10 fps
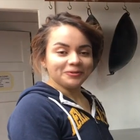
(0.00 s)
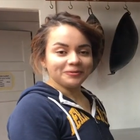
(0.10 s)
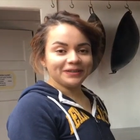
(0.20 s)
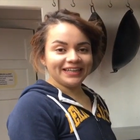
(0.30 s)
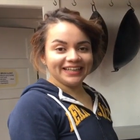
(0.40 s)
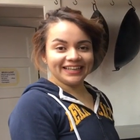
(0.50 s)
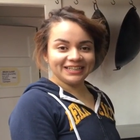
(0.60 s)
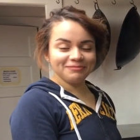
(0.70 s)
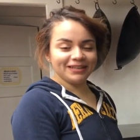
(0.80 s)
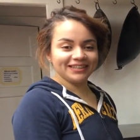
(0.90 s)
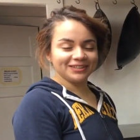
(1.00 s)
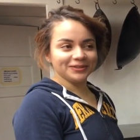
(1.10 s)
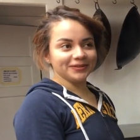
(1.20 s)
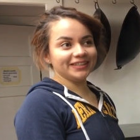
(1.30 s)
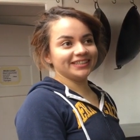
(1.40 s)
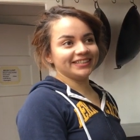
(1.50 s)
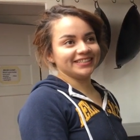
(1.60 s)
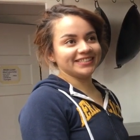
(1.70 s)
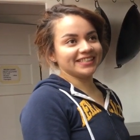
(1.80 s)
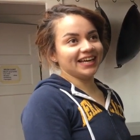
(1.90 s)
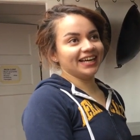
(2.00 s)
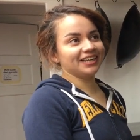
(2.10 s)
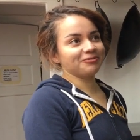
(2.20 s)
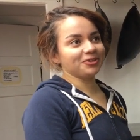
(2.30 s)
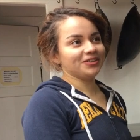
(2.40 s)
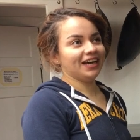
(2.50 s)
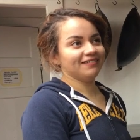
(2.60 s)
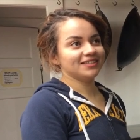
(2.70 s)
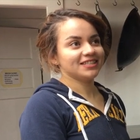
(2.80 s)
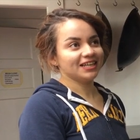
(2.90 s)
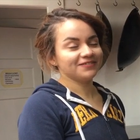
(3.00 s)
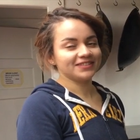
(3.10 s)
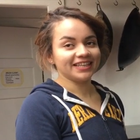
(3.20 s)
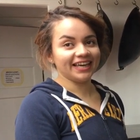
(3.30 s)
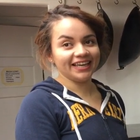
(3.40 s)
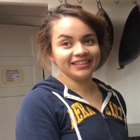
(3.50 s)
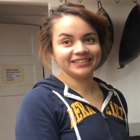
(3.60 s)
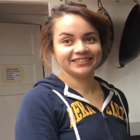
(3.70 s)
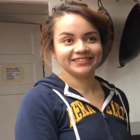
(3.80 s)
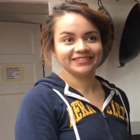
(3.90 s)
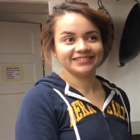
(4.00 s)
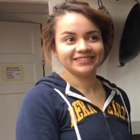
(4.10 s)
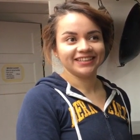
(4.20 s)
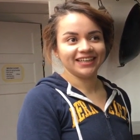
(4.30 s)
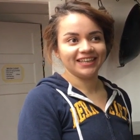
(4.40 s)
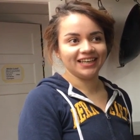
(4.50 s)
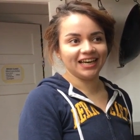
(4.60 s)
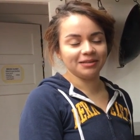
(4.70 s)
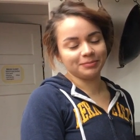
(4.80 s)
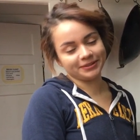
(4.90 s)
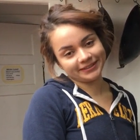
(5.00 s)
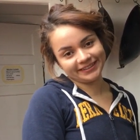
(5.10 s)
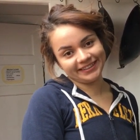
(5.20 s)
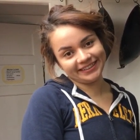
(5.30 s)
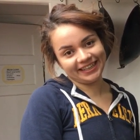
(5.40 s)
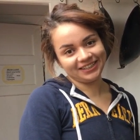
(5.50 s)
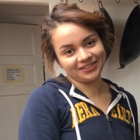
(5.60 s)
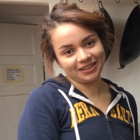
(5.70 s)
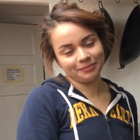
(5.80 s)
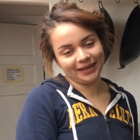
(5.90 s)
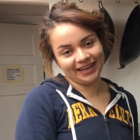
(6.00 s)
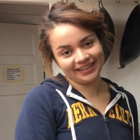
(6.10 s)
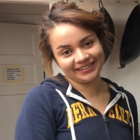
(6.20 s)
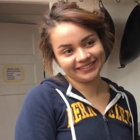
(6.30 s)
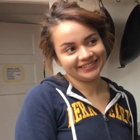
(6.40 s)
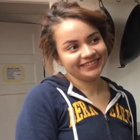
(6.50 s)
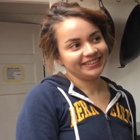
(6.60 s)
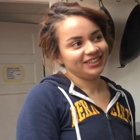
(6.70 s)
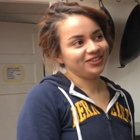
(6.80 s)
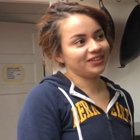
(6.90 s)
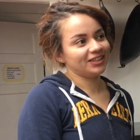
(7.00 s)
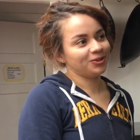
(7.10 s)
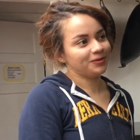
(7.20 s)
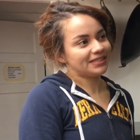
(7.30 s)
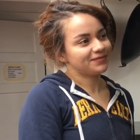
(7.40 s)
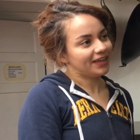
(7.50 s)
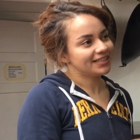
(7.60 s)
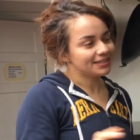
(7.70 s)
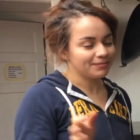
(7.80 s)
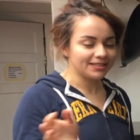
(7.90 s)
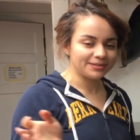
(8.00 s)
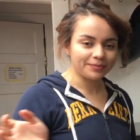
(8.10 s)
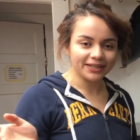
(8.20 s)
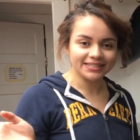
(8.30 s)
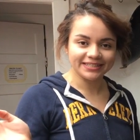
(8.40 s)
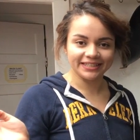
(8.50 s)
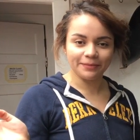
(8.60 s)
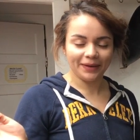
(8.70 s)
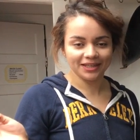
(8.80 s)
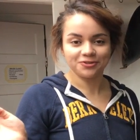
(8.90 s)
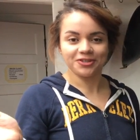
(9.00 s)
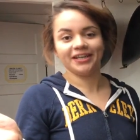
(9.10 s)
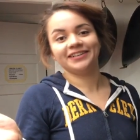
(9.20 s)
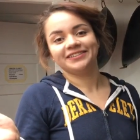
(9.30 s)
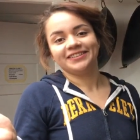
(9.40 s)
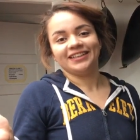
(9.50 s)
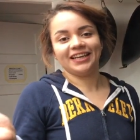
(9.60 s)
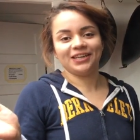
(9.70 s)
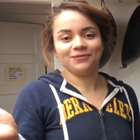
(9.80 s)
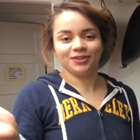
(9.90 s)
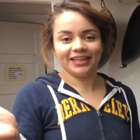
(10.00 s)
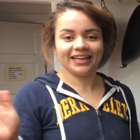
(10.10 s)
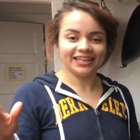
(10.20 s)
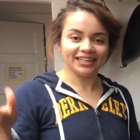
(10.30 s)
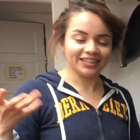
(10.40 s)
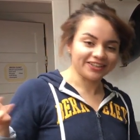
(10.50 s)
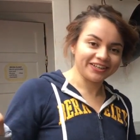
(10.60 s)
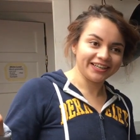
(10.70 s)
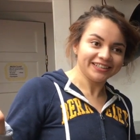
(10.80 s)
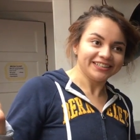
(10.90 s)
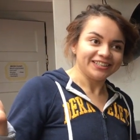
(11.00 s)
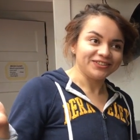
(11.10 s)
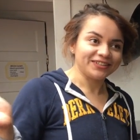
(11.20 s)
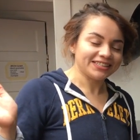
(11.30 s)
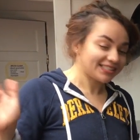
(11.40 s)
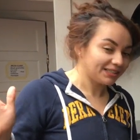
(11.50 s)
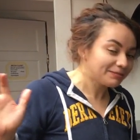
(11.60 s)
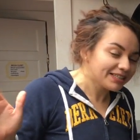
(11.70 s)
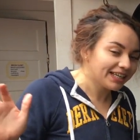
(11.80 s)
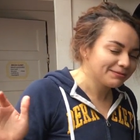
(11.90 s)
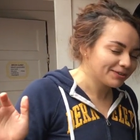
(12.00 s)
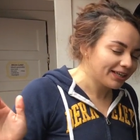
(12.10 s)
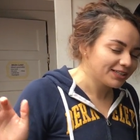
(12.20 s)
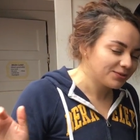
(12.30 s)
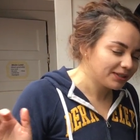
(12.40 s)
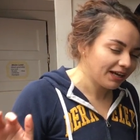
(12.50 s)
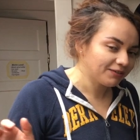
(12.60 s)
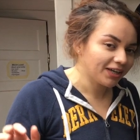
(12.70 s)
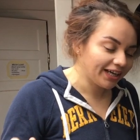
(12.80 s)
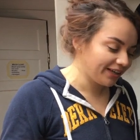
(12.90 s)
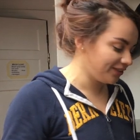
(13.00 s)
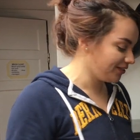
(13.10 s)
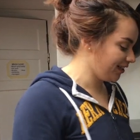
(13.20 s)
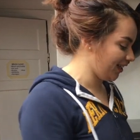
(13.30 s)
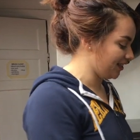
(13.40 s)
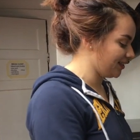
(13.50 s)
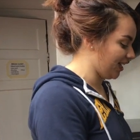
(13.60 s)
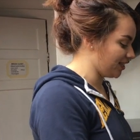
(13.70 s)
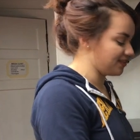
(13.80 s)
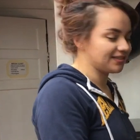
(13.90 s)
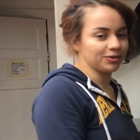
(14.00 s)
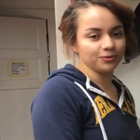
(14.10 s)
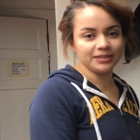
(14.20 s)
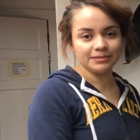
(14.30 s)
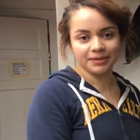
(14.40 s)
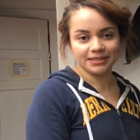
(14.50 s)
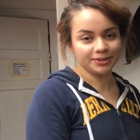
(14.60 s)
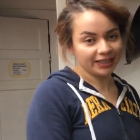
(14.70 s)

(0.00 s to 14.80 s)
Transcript: What I like about Cloyne is that when you have a tough day at Berkeley and you come back, you can always find something surprising in the pantry. Like if you're like kind of hungry, you can sometimes run into an avocado and that just always makes